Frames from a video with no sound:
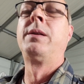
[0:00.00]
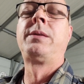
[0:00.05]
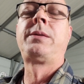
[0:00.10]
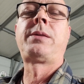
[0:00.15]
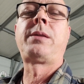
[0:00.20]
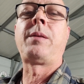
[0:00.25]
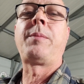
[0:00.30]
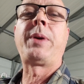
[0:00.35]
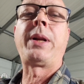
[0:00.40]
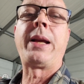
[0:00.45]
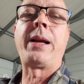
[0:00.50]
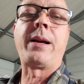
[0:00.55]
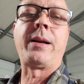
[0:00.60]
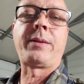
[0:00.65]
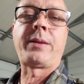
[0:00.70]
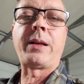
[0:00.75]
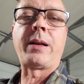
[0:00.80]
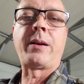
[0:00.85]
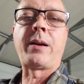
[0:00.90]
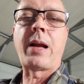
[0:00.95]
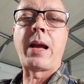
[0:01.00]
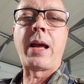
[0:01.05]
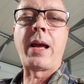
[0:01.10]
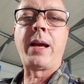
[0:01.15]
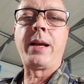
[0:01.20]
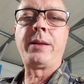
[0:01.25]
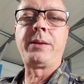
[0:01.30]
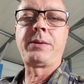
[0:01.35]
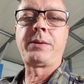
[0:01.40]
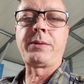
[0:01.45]
somebody out there
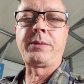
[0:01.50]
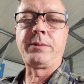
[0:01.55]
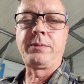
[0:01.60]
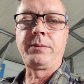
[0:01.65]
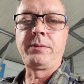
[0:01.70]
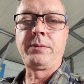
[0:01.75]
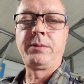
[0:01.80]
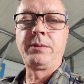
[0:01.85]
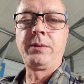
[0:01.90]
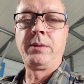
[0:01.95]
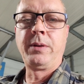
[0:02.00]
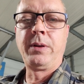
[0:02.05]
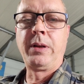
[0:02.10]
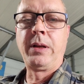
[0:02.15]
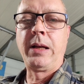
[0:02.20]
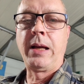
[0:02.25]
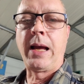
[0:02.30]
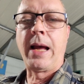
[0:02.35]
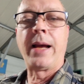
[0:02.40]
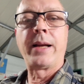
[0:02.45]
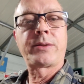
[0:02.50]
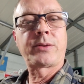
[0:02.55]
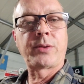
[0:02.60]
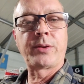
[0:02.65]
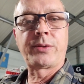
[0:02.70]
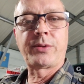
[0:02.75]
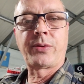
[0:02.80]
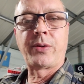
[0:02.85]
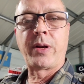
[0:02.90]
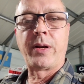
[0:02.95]
has
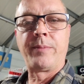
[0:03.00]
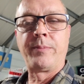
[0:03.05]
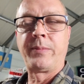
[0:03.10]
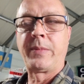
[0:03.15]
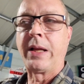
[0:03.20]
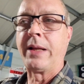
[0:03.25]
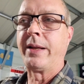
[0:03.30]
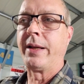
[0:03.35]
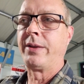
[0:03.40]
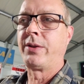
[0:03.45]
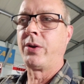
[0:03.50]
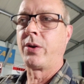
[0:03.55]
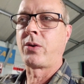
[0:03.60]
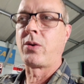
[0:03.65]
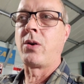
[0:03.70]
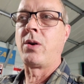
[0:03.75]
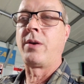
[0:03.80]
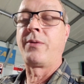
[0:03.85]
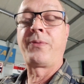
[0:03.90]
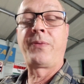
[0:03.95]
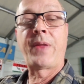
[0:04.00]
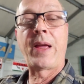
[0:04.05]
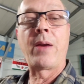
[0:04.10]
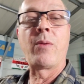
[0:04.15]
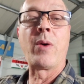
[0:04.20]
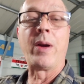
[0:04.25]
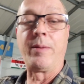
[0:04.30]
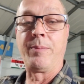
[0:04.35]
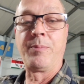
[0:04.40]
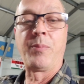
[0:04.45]
extra trim that they took off. They
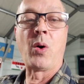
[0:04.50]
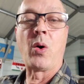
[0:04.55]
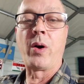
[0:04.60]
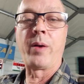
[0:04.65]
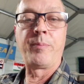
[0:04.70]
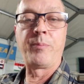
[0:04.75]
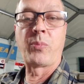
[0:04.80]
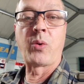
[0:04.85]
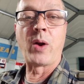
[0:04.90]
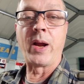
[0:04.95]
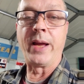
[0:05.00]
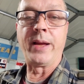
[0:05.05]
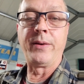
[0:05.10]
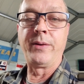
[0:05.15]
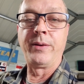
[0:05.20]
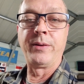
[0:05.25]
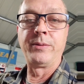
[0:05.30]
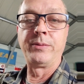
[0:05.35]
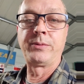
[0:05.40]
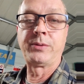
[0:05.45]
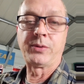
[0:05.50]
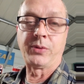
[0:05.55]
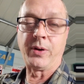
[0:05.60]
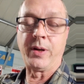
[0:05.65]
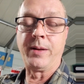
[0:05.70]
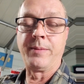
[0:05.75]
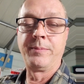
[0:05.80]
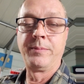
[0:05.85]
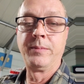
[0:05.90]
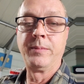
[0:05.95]
went and bought brand new
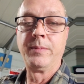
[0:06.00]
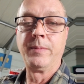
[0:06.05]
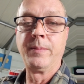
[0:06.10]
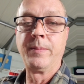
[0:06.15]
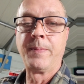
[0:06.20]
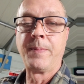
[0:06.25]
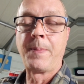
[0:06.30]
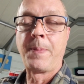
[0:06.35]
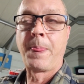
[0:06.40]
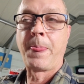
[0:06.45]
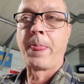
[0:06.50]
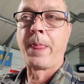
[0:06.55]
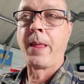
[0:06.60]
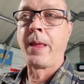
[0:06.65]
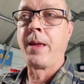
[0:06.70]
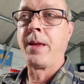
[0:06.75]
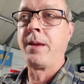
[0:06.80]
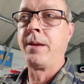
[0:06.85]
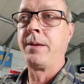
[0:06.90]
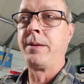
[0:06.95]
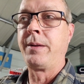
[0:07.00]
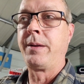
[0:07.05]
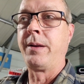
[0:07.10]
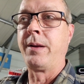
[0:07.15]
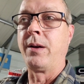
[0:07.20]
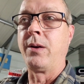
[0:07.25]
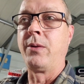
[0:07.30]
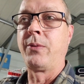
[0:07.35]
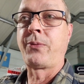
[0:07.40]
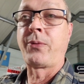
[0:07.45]
trim, you
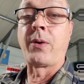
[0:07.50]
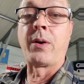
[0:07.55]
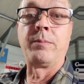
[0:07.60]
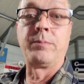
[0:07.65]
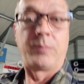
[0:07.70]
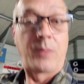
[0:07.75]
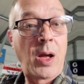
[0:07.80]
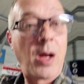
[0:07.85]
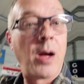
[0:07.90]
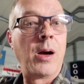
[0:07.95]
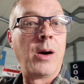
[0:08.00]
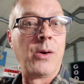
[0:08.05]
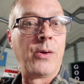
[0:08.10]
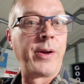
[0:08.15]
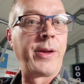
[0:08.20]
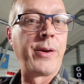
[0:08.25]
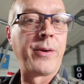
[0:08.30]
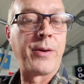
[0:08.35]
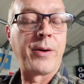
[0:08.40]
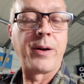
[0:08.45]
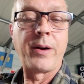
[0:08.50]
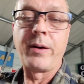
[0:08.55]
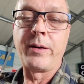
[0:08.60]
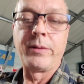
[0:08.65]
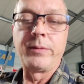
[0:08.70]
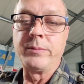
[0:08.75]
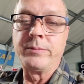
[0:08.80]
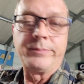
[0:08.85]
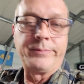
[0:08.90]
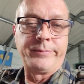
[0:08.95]
know, from
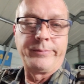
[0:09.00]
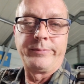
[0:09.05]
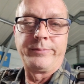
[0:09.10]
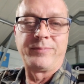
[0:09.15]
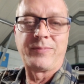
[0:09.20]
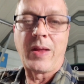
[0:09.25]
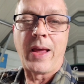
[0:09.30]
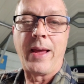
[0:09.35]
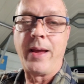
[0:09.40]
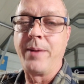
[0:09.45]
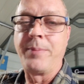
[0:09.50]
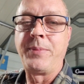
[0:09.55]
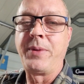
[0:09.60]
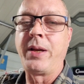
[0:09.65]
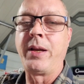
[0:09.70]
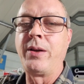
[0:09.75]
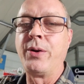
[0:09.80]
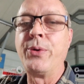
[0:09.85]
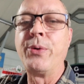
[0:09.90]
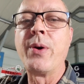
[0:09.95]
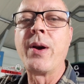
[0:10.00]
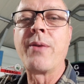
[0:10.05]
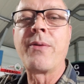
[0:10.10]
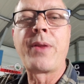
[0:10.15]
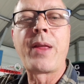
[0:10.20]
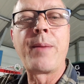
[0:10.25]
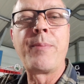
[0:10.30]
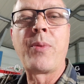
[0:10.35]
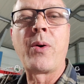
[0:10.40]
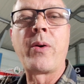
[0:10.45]
OER, AMD,
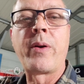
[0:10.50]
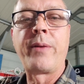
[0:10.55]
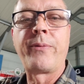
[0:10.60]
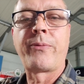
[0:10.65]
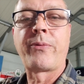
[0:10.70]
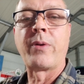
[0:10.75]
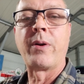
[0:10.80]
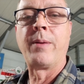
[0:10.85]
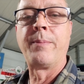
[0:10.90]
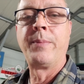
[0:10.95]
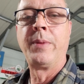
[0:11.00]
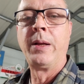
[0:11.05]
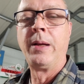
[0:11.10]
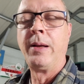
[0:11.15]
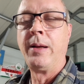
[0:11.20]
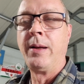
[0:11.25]
whoever they bought it from,